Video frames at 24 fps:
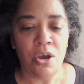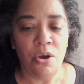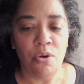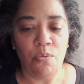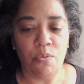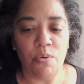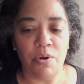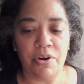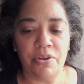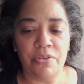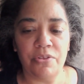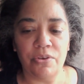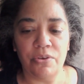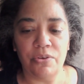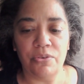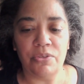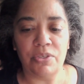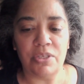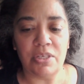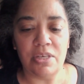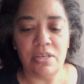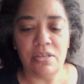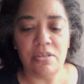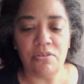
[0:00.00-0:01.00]
one of
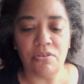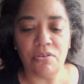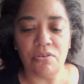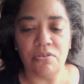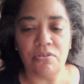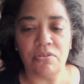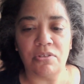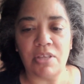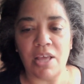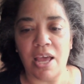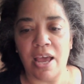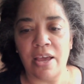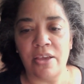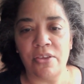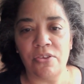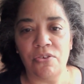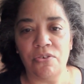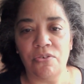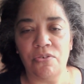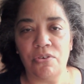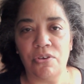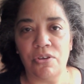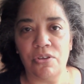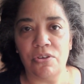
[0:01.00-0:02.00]
those easels that
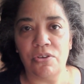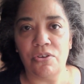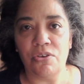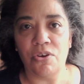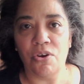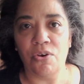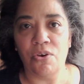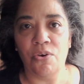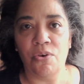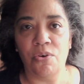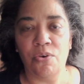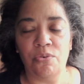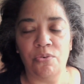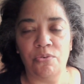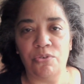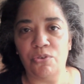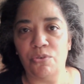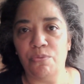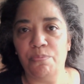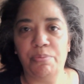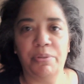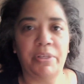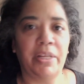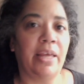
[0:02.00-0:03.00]
you could go
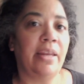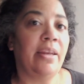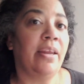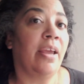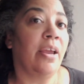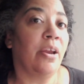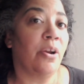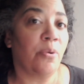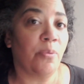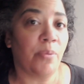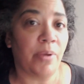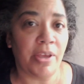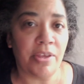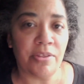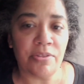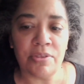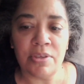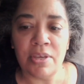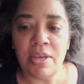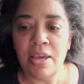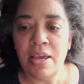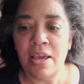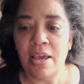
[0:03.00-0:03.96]
do plein air with.